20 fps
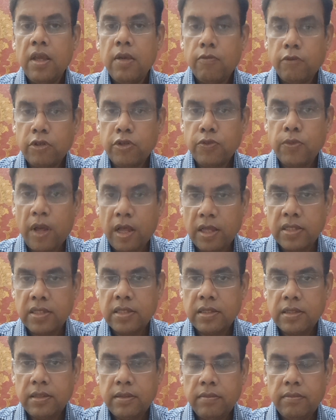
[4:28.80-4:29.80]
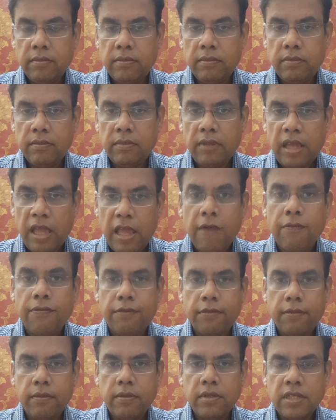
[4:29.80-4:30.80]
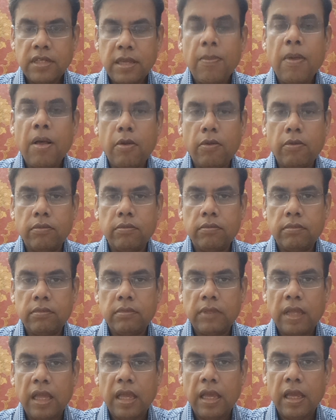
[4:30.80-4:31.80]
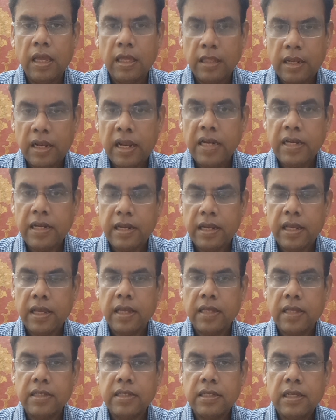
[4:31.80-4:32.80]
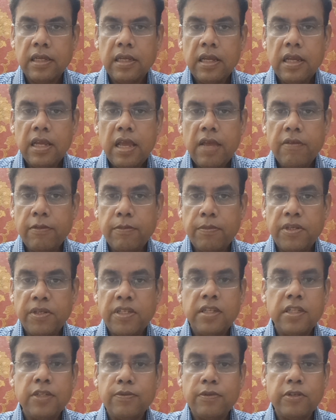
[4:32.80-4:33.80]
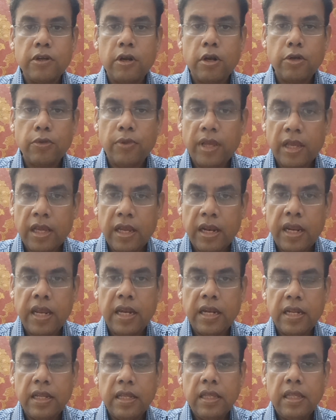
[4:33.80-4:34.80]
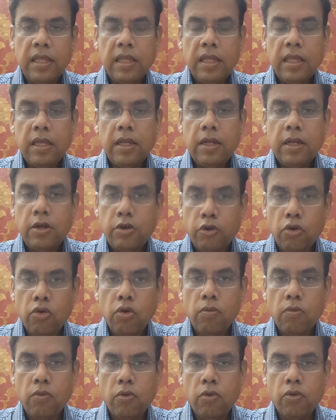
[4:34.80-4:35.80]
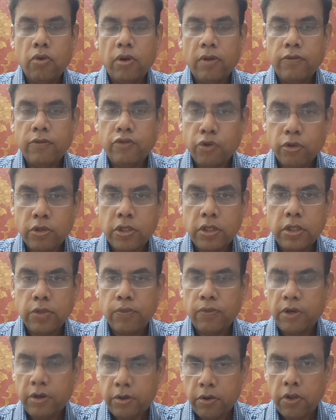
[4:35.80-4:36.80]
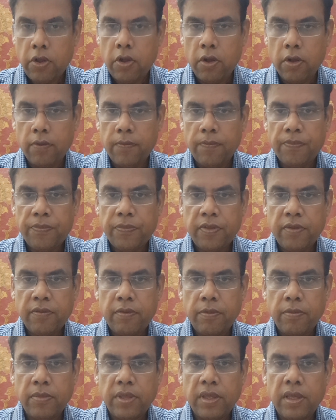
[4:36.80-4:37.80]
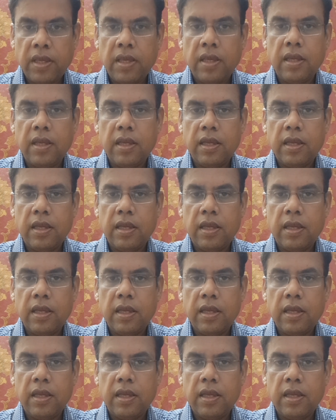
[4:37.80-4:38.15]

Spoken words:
which was, if somehow in the later years, if the business was not doing great, Docomo could have chosen to withdraw from the